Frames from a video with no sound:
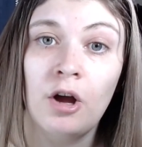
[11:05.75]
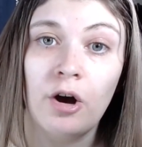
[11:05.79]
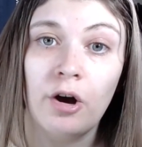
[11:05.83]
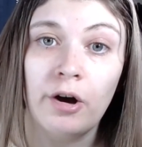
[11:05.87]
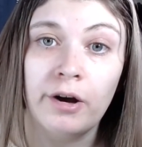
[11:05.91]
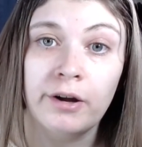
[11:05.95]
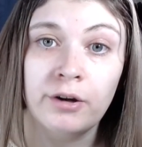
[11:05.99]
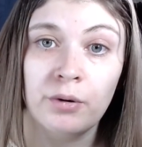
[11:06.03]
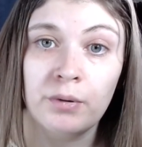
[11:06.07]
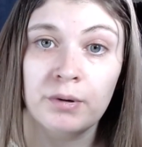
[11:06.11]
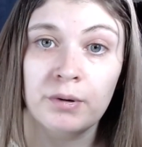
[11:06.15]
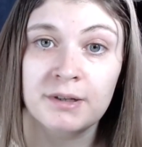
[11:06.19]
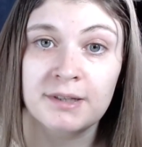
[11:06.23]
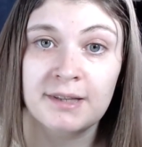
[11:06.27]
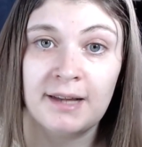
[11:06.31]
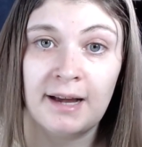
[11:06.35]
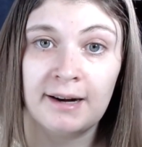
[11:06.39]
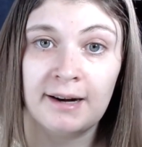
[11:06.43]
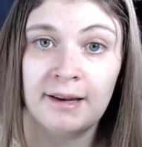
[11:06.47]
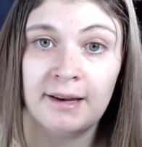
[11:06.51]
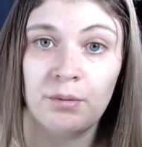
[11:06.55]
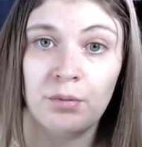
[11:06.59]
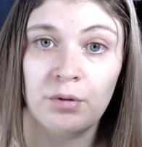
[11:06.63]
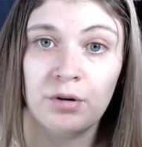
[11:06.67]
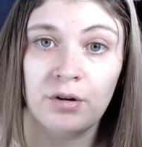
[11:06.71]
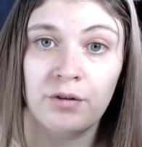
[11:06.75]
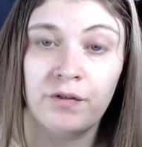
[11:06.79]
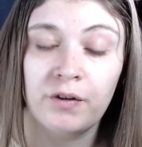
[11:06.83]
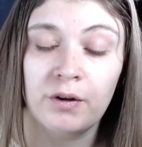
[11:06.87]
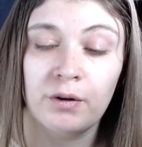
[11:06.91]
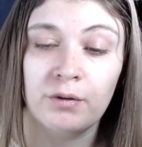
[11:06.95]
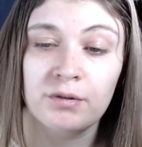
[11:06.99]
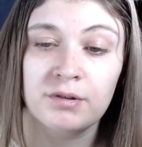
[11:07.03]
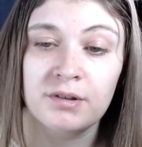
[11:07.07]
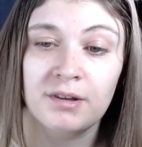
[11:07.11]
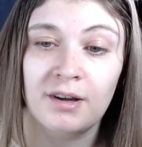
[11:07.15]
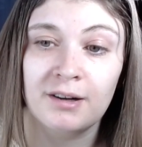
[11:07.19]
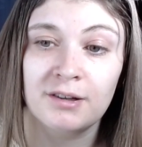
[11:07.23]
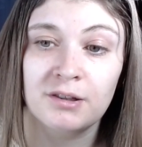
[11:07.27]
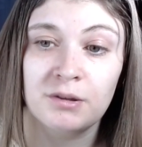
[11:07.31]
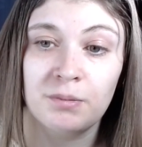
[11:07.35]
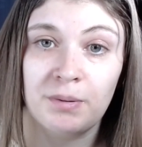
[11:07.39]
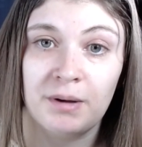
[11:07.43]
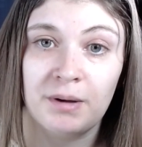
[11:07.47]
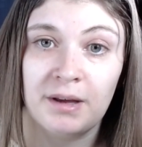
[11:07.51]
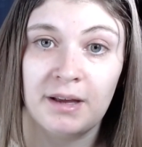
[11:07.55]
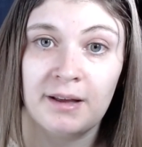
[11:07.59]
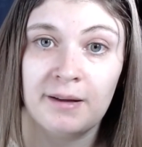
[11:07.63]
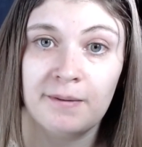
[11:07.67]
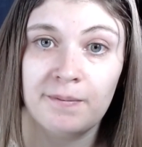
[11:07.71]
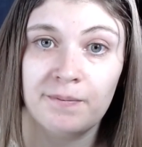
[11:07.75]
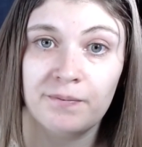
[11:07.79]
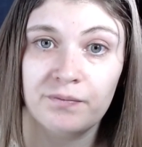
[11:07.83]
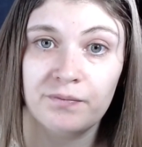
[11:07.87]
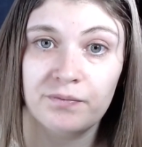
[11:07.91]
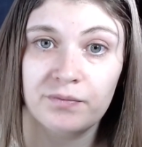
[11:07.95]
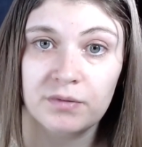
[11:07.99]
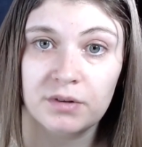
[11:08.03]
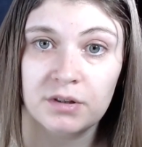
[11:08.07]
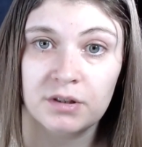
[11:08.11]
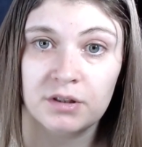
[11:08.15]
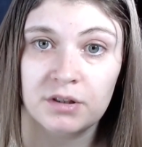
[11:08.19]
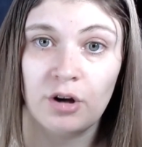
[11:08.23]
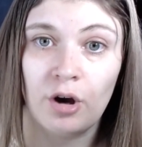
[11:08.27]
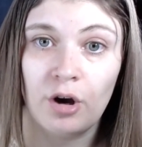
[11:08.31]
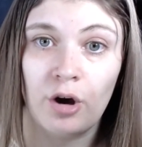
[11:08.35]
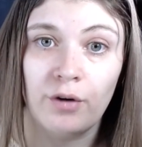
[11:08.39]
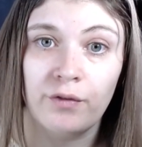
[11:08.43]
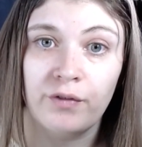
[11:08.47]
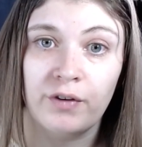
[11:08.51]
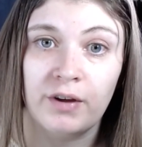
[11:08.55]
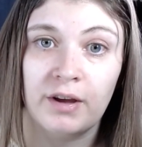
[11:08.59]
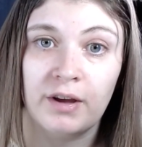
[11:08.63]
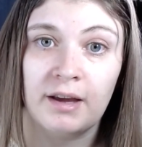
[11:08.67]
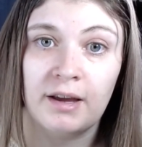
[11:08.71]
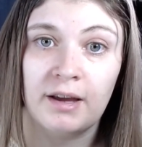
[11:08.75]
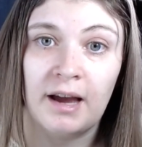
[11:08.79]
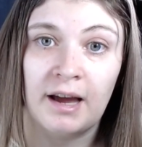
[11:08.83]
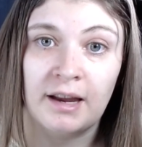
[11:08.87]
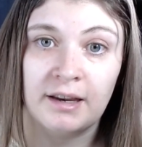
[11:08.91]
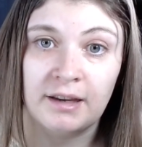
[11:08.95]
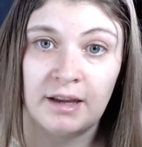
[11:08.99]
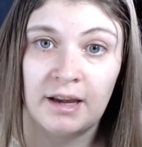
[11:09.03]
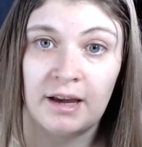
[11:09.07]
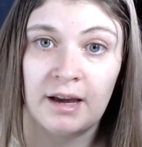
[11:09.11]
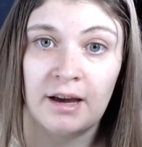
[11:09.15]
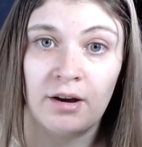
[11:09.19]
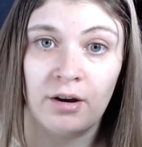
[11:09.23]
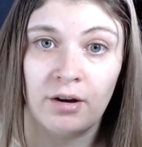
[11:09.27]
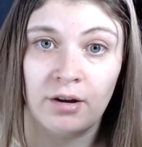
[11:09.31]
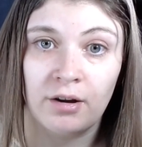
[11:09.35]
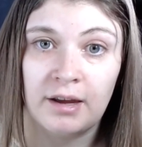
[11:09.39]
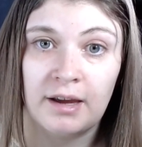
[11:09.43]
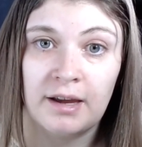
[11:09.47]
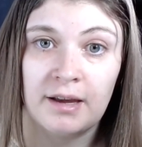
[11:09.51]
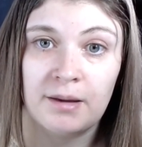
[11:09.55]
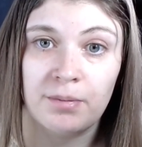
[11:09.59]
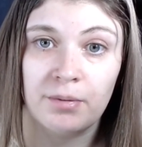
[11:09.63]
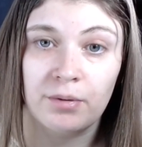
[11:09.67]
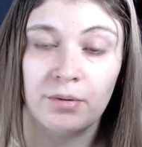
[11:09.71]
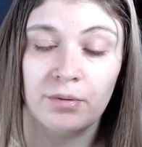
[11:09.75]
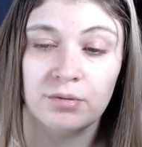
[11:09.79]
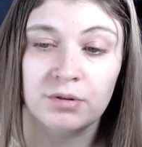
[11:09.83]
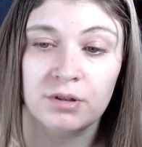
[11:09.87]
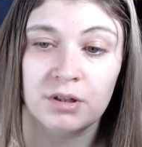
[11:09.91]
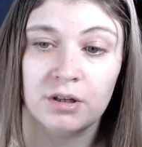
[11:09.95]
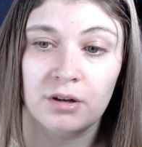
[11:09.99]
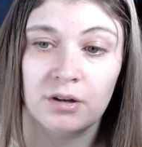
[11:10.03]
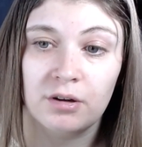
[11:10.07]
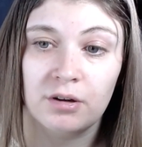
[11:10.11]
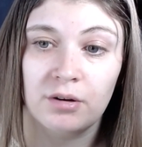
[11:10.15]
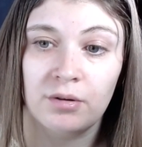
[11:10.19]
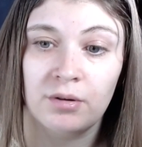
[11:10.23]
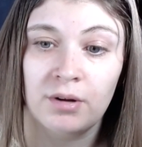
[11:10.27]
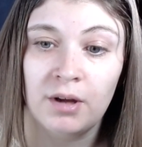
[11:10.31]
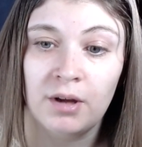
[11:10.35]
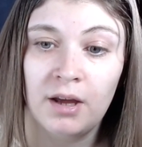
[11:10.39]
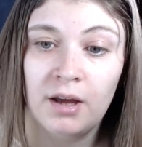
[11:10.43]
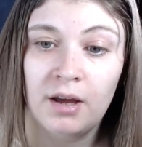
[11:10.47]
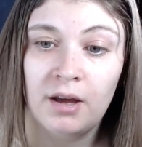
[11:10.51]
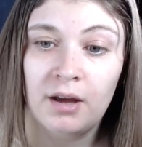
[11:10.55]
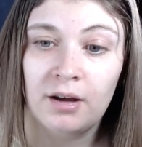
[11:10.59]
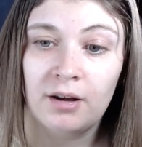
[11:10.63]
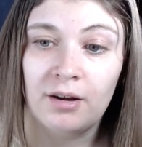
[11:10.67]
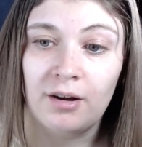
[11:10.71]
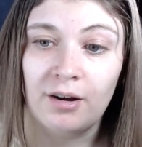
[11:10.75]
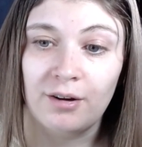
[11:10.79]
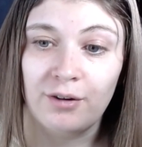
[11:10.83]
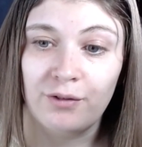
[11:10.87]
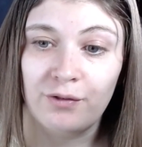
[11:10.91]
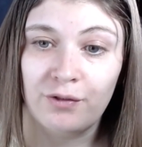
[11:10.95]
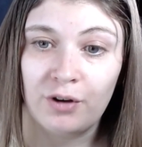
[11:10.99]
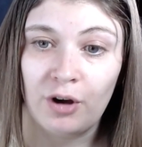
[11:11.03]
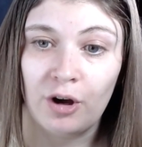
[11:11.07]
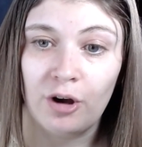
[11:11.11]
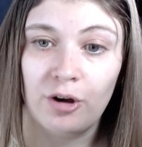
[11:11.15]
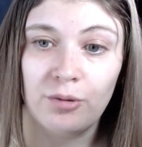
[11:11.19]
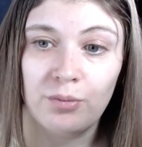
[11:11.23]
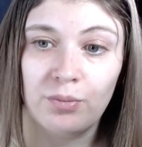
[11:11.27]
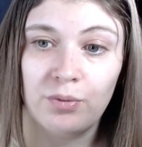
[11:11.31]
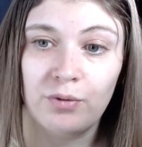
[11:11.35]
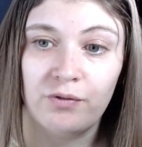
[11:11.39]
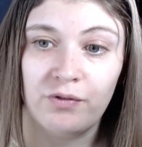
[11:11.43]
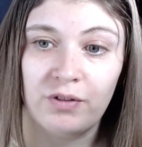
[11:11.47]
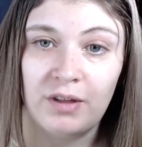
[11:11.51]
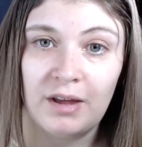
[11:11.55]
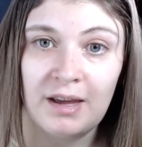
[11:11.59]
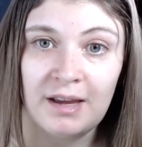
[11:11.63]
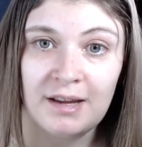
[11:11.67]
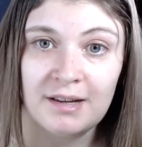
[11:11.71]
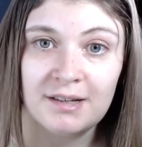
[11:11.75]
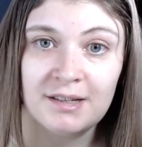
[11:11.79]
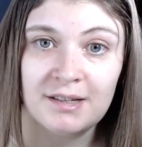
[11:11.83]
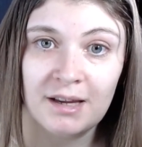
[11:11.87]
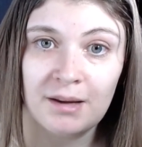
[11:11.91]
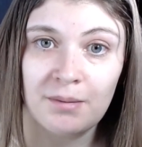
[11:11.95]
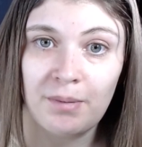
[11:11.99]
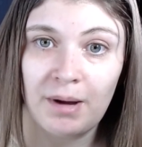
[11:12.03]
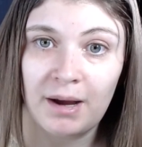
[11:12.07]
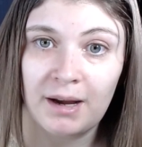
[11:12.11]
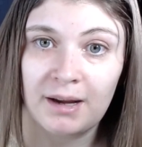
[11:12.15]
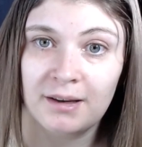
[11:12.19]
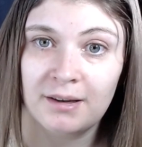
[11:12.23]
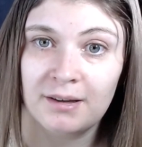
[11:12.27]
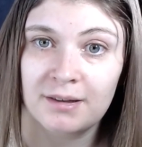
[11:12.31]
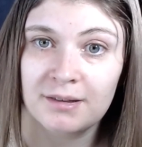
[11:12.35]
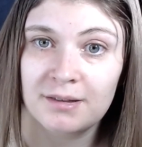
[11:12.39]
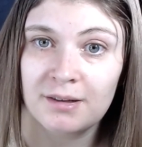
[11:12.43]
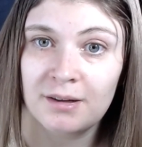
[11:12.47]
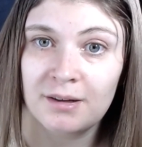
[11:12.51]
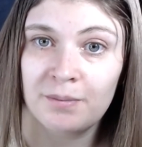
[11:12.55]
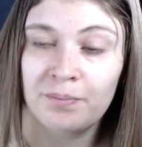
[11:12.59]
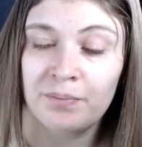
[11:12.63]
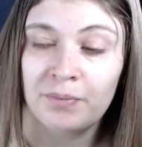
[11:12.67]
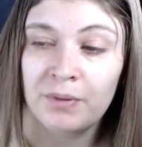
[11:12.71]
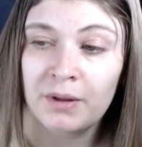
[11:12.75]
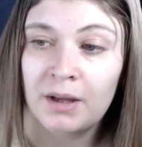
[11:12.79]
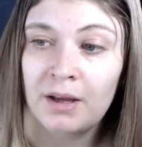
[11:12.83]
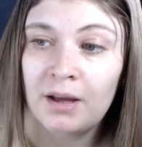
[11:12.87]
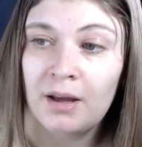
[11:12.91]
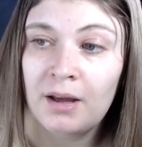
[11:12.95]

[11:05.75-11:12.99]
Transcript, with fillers: I know exactly what it feels like to be starving and yet unable to kind of cope with the eating mechanism.